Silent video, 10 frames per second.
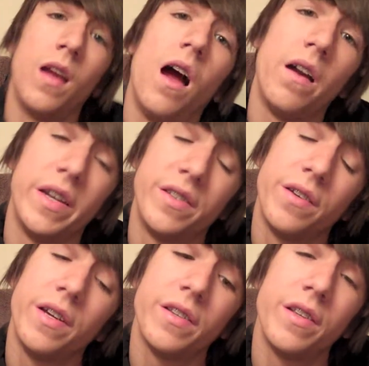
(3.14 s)
Alright, so
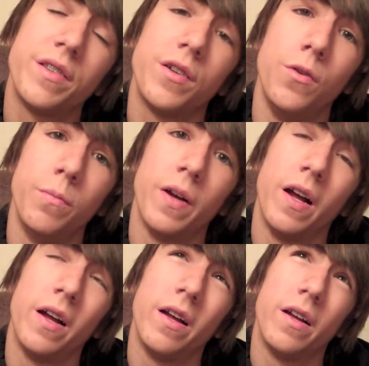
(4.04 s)
here's the scoop.
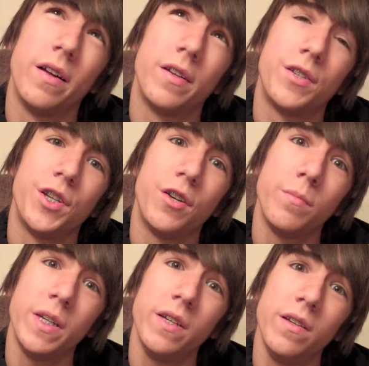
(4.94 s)

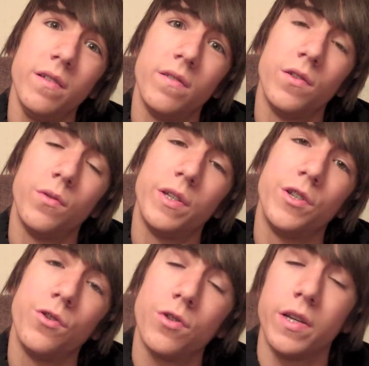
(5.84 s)
Jeremy, who
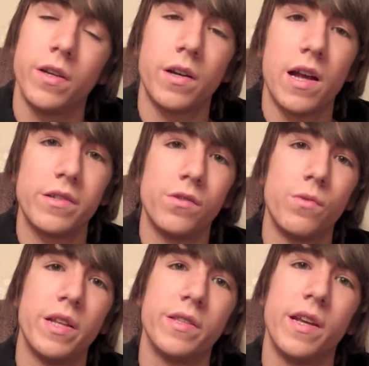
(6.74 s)
is usually your guys'
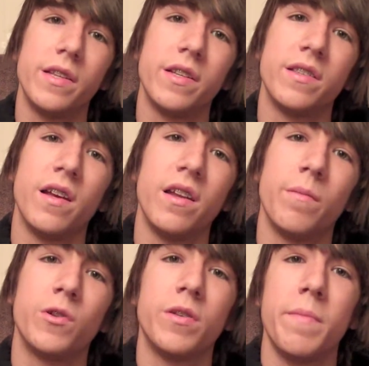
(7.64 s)
Wednesdays, is
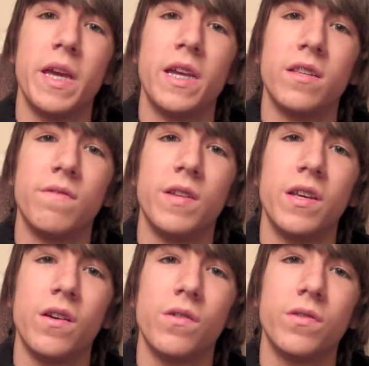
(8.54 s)
unable to make his
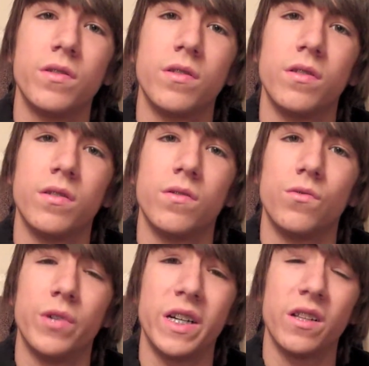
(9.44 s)
videos
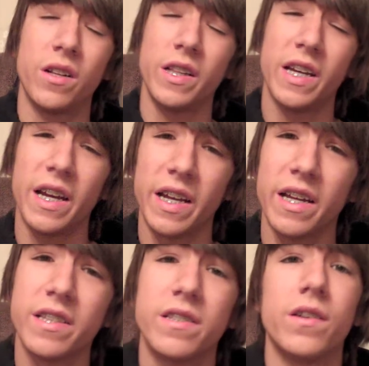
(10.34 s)
regularly, I
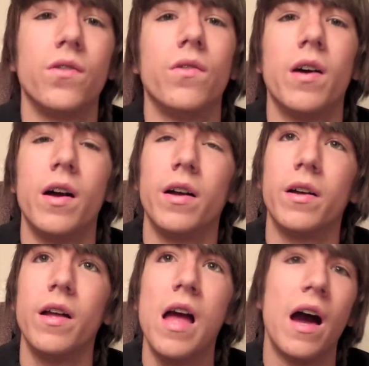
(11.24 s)
guess. So,
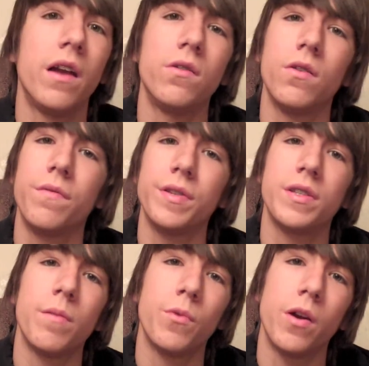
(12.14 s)
I don't know if it's
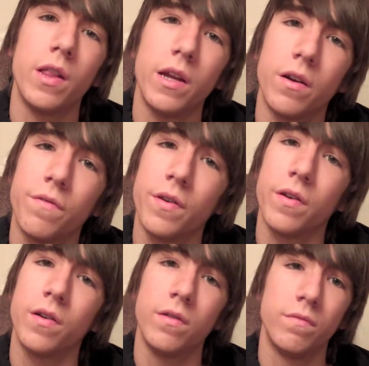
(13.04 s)
temporarily or
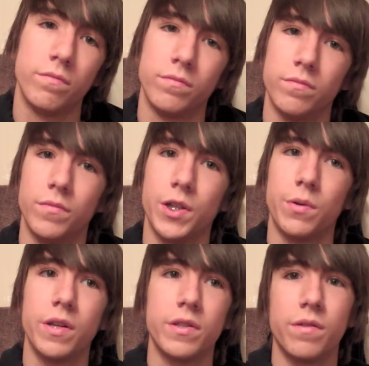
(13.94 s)
for the
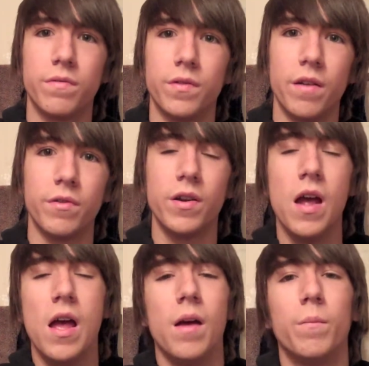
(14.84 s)
rest of forever,
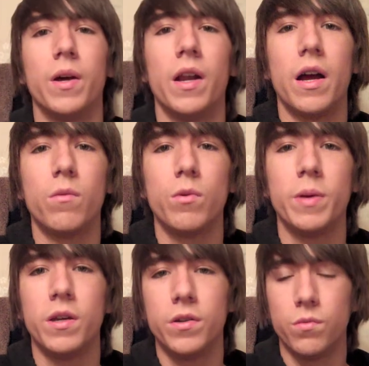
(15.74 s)
but I will be
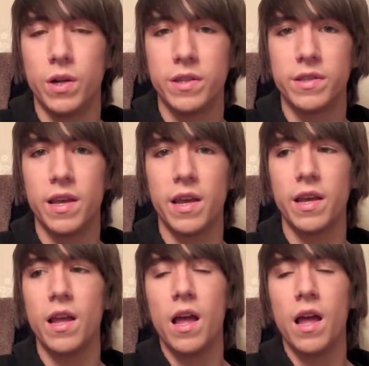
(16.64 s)
your new Wednesday.